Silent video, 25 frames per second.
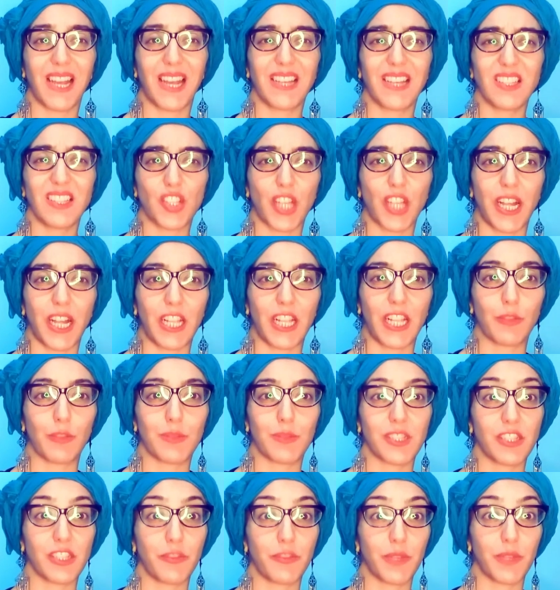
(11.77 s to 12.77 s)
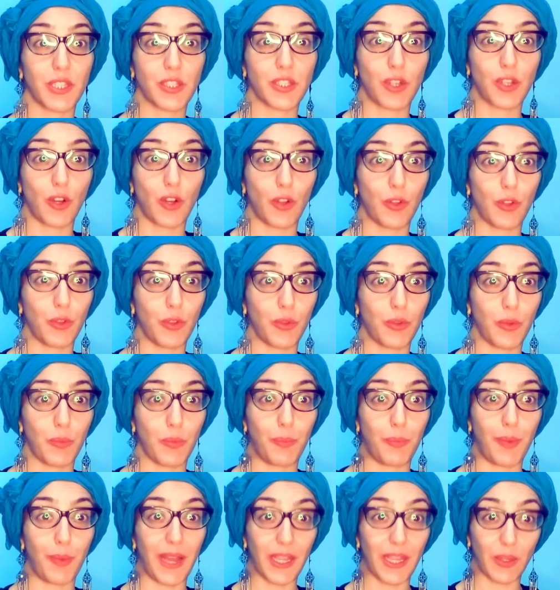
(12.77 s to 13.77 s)
As a child, you must have been told
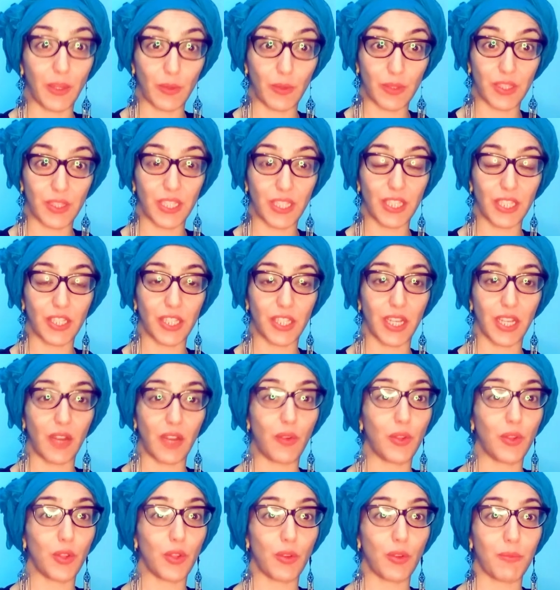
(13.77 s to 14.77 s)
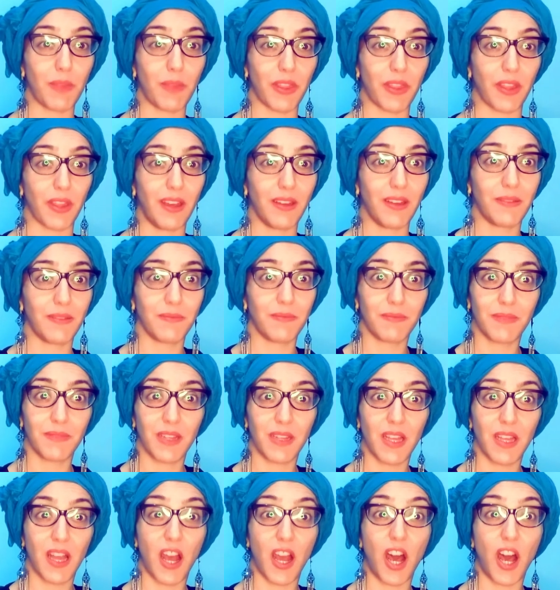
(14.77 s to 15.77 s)
by your teacher or your mother,
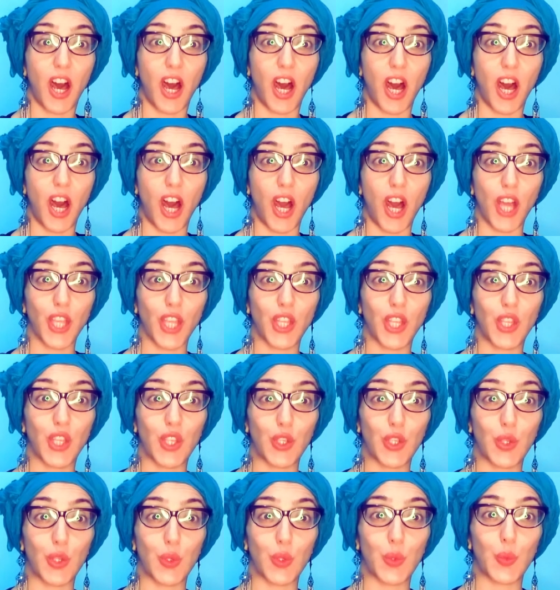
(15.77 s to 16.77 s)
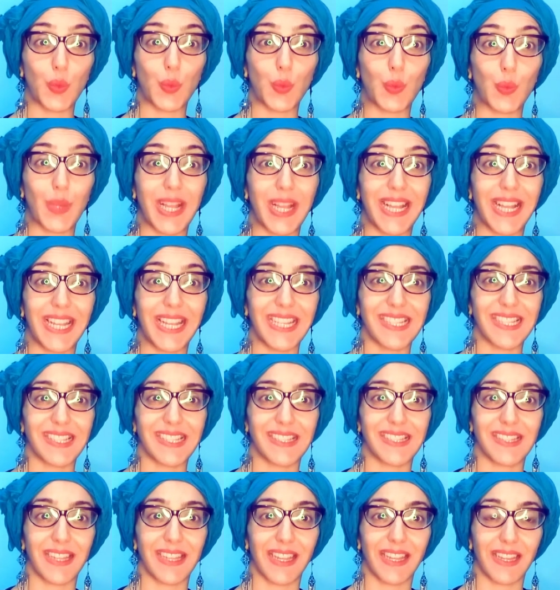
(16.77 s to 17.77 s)
are you
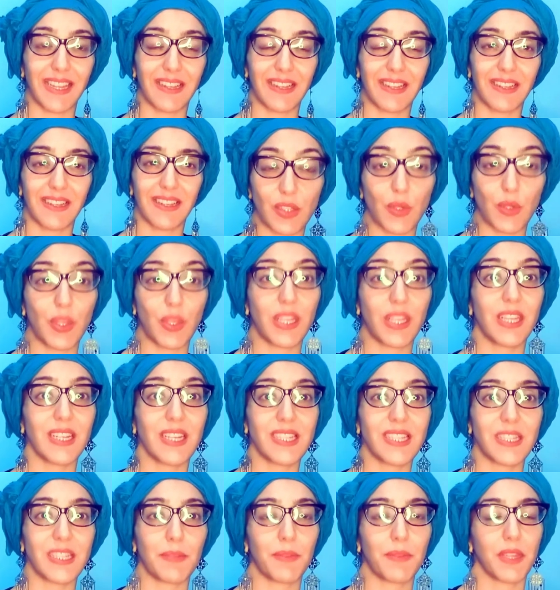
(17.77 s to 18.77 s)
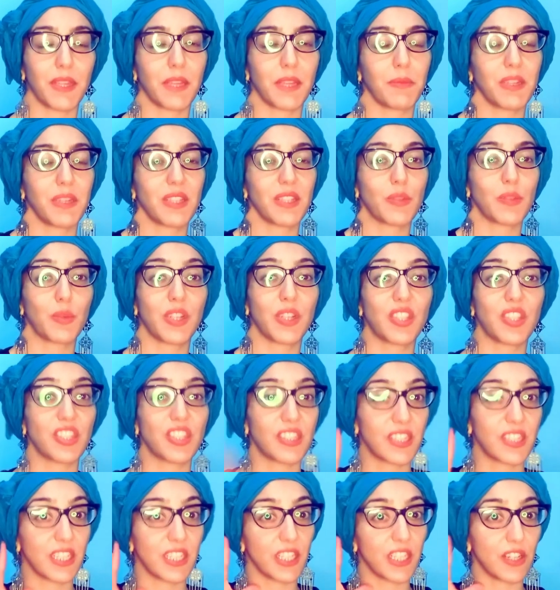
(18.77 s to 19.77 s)
listening? To hear something means we
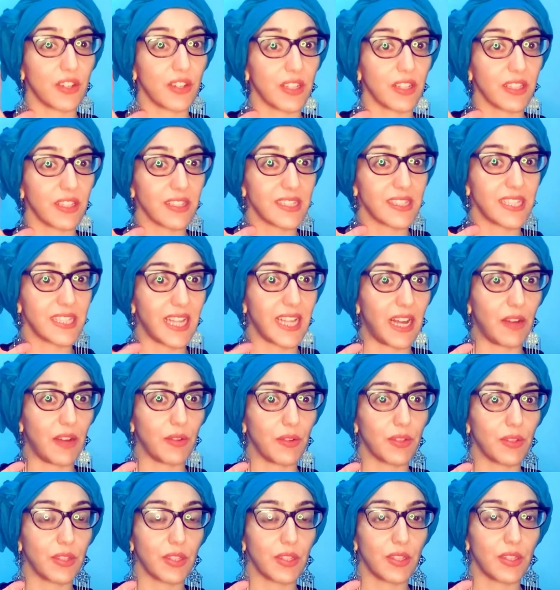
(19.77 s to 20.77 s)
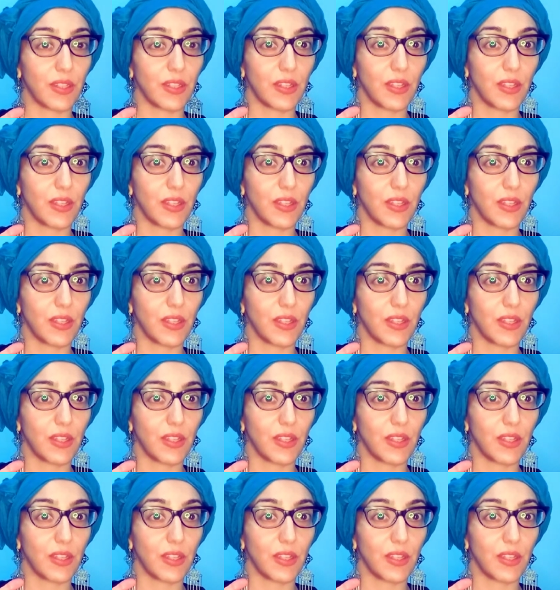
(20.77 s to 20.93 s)
just hear the sound.